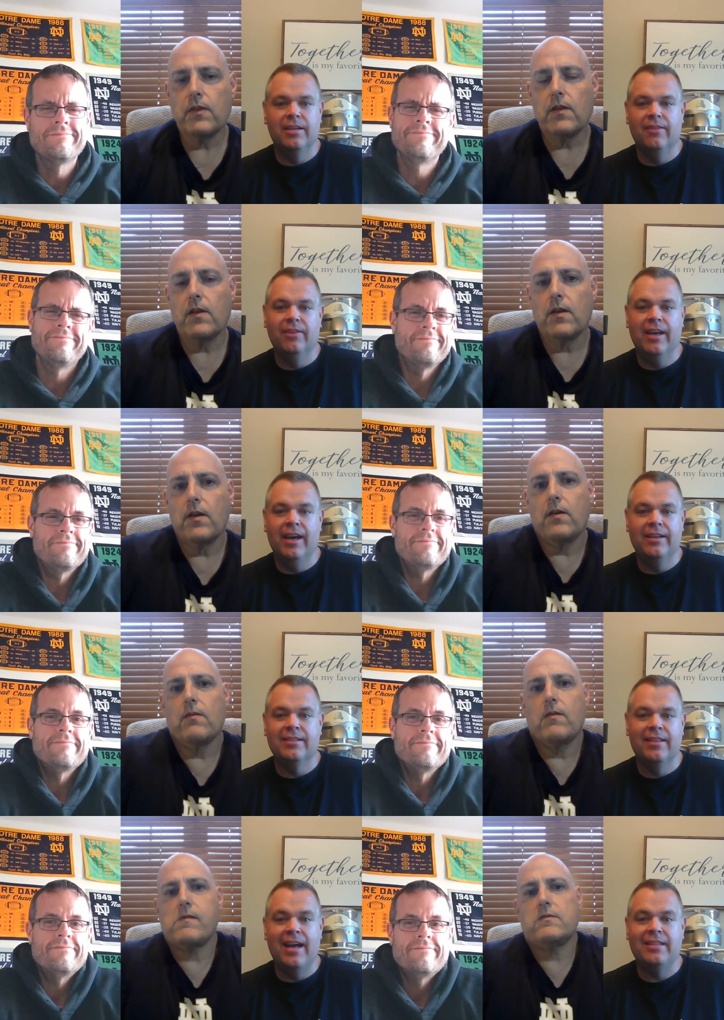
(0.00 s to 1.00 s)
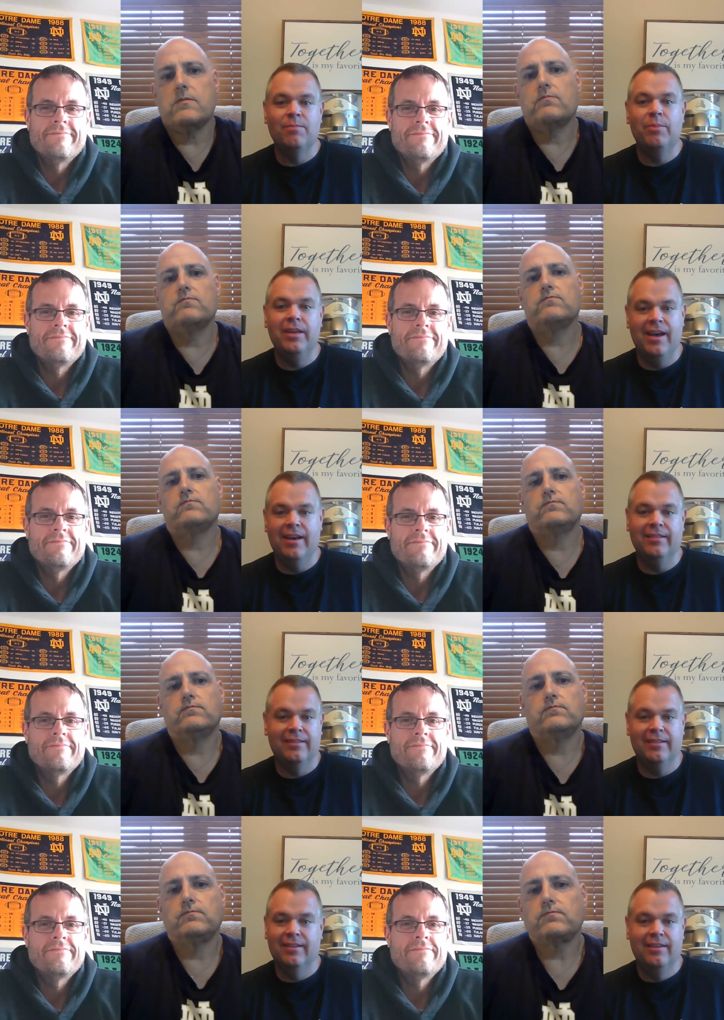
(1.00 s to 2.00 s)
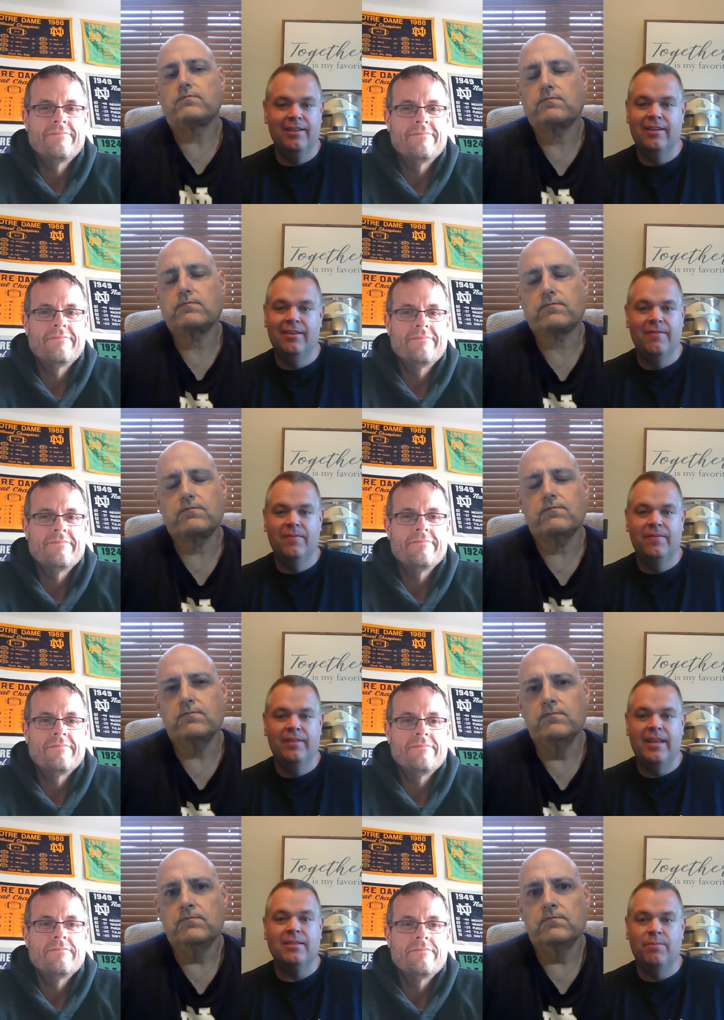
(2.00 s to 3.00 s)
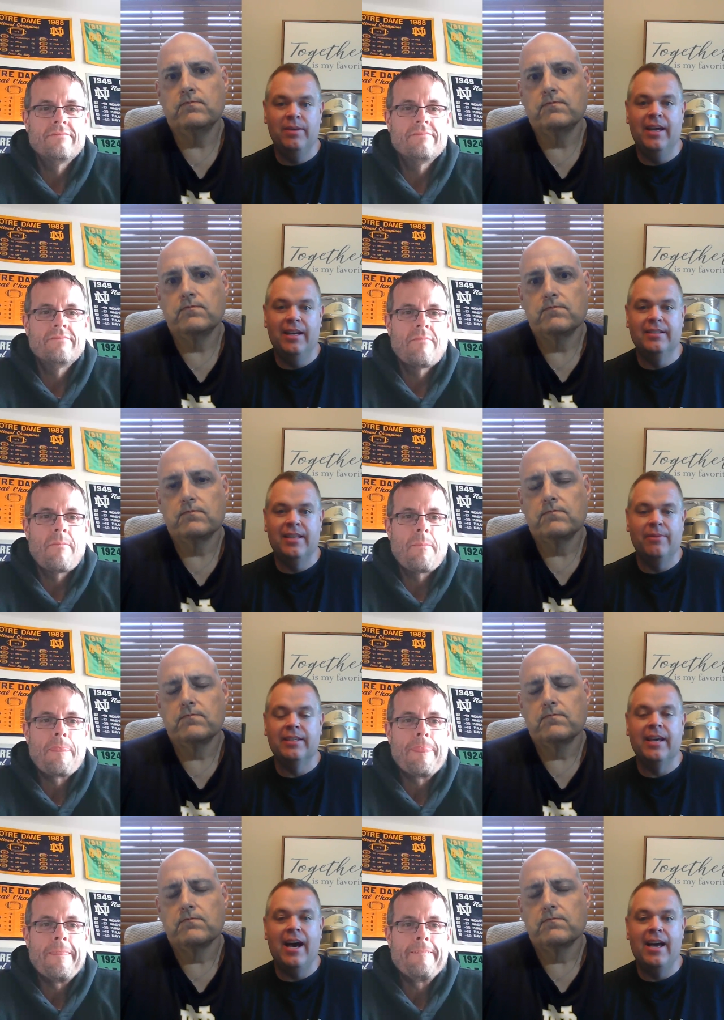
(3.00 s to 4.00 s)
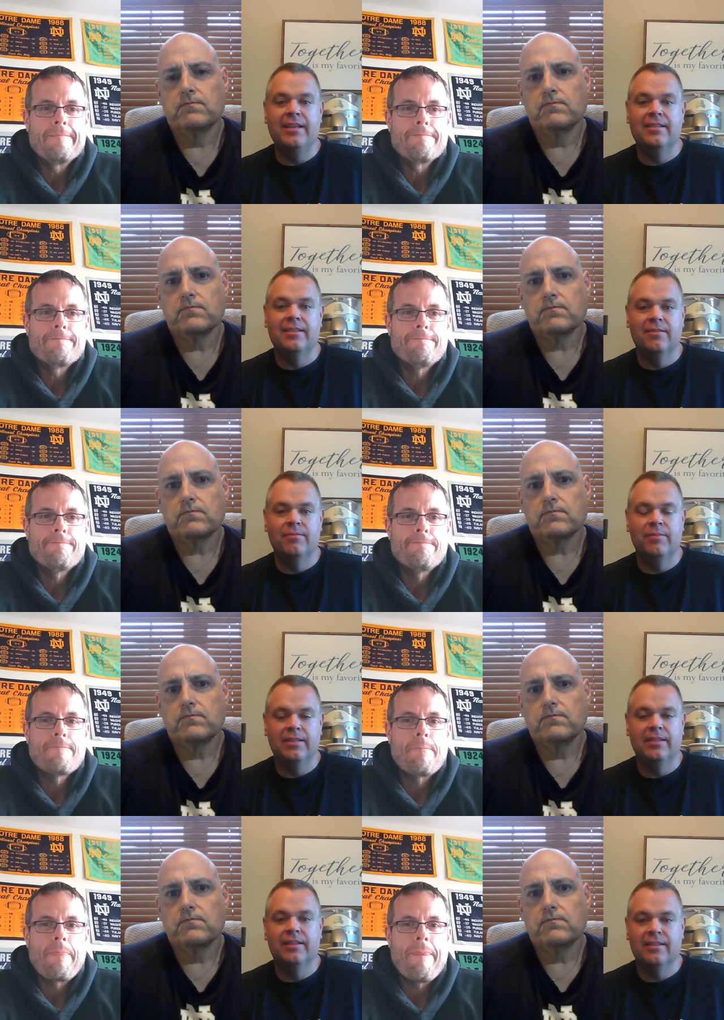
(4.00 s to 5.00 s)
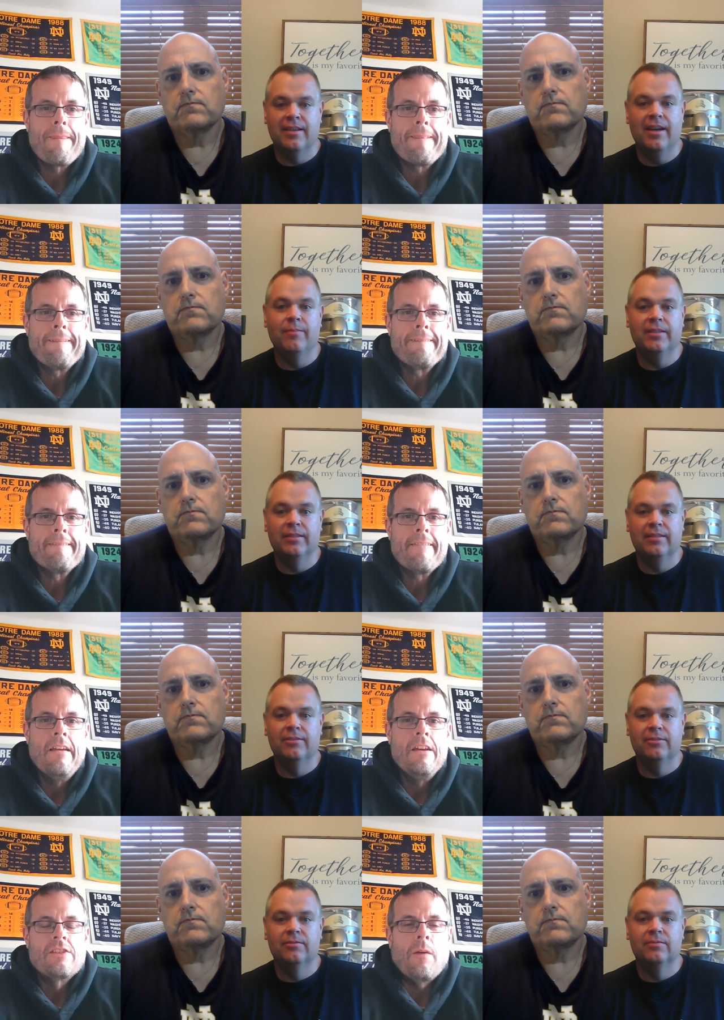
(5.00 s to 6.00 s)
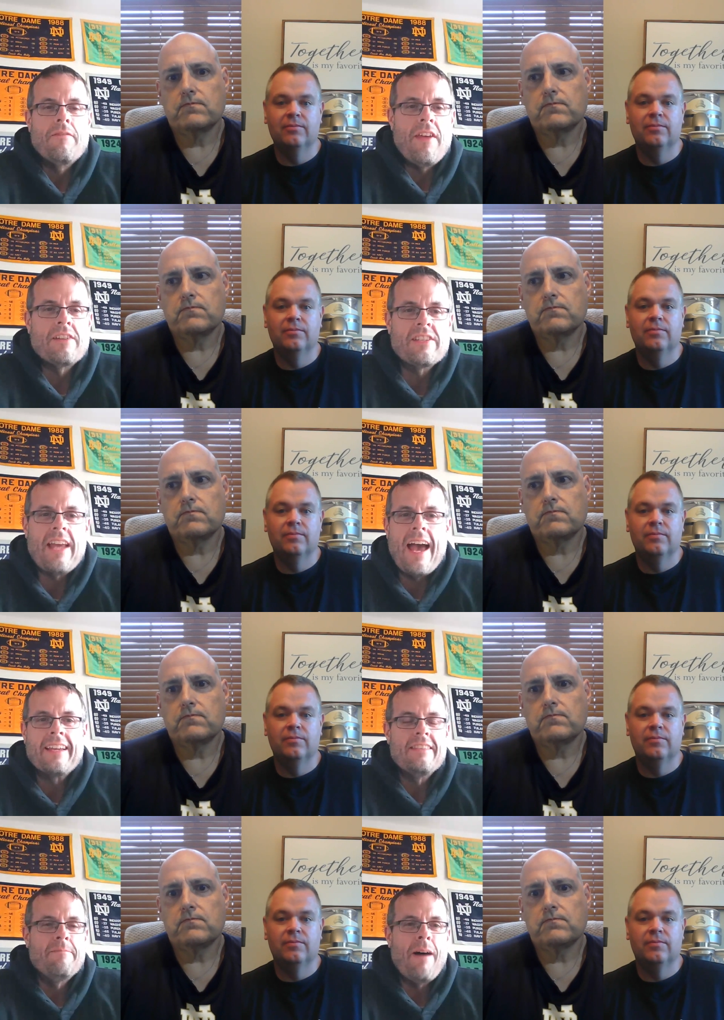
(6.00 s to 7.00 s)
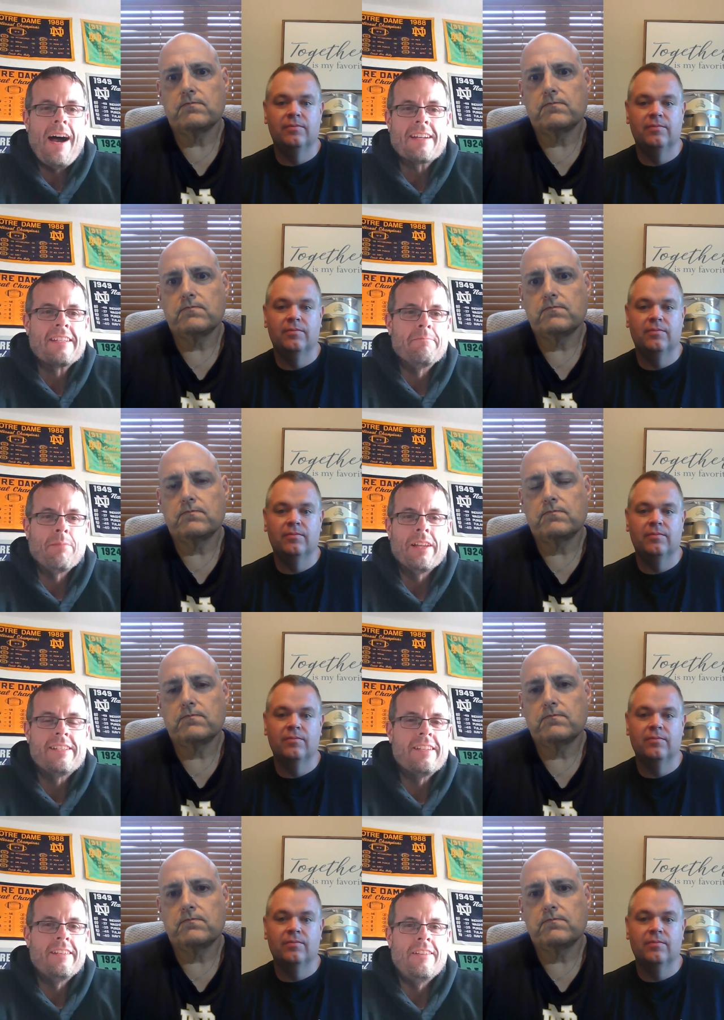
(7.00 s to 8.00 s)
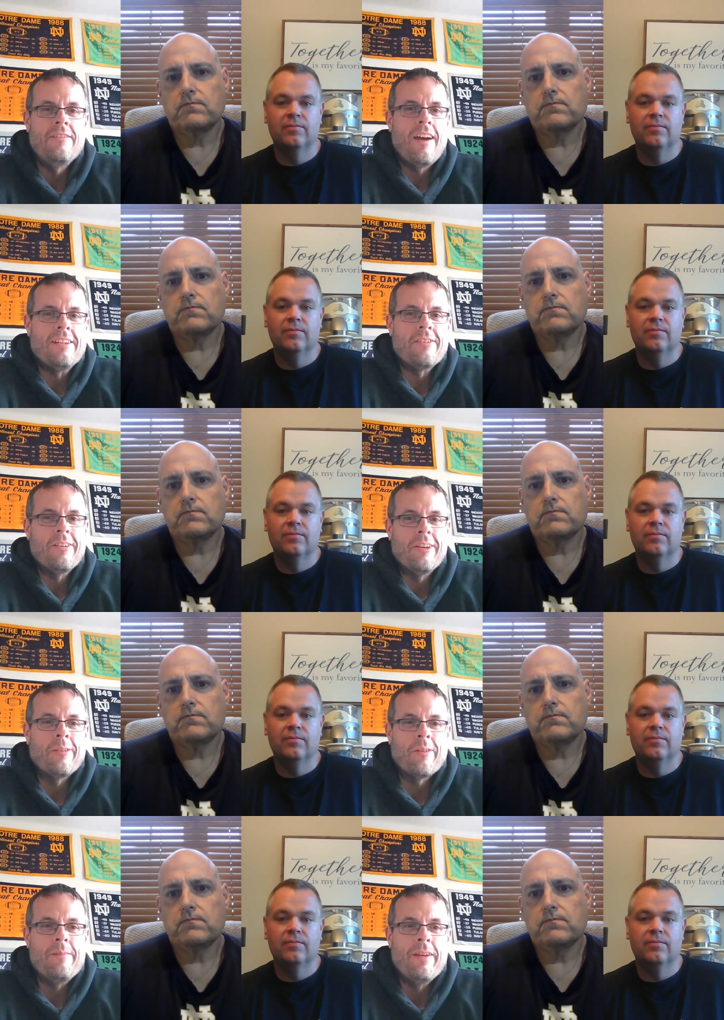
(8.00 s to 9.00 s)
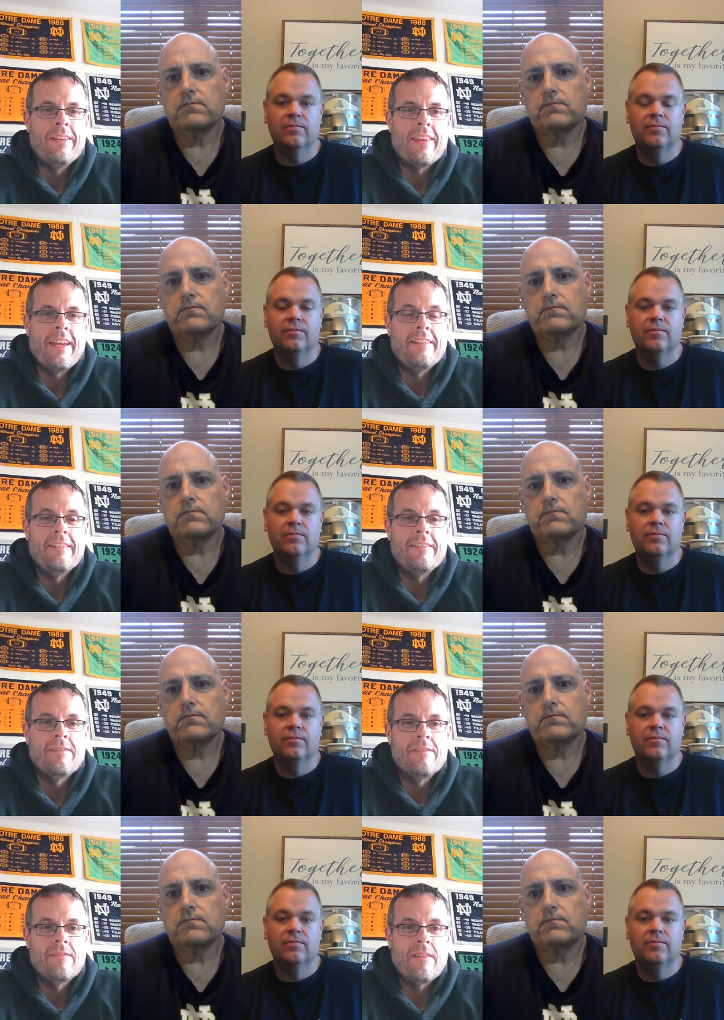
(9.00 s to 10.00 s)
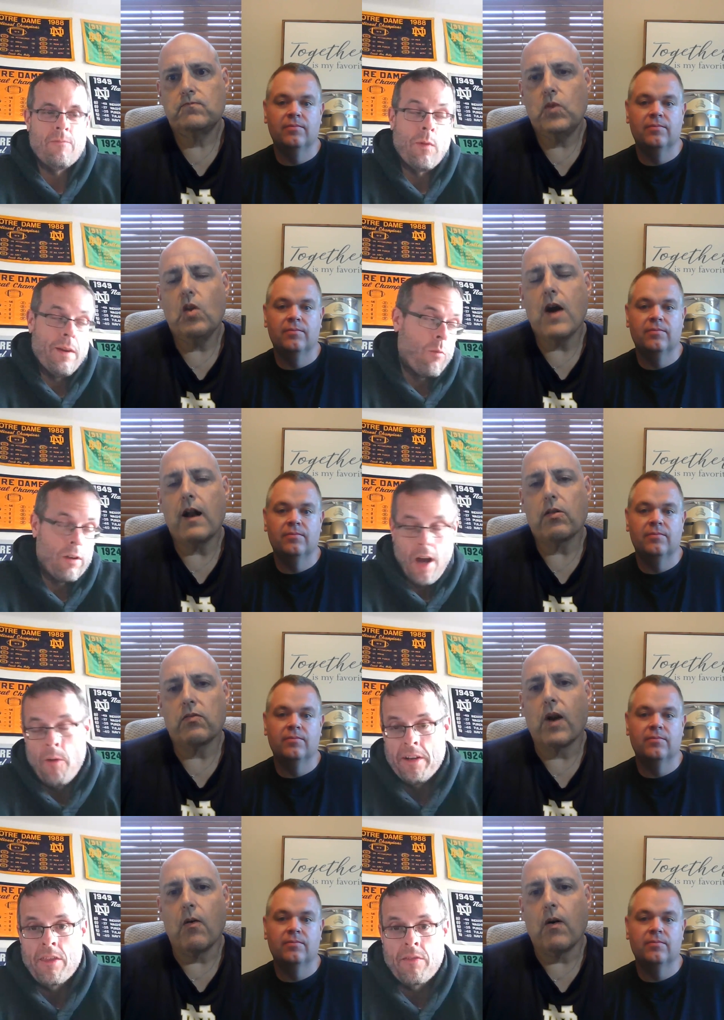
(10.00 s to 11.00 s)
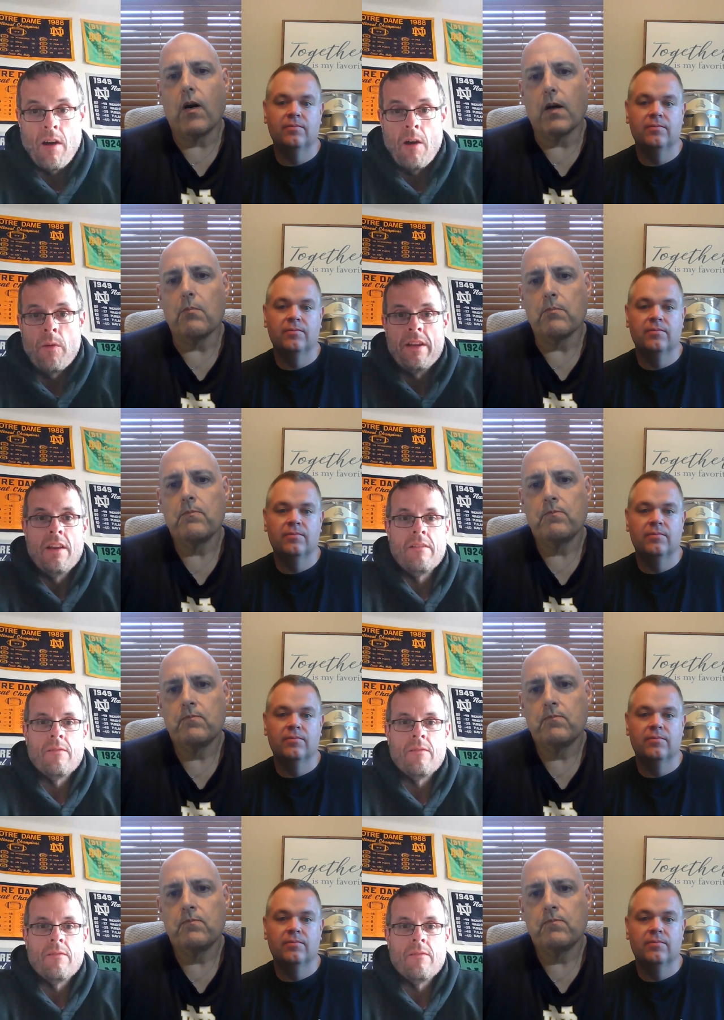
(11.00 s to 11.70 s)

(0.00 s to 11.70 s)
Speaker 1: Navy has. That's BS. That's BS. That was guys missing assignments.
Speaker 2: So if they're stacking the box and blitzing, you guys are in agreement that we, are going to throw. We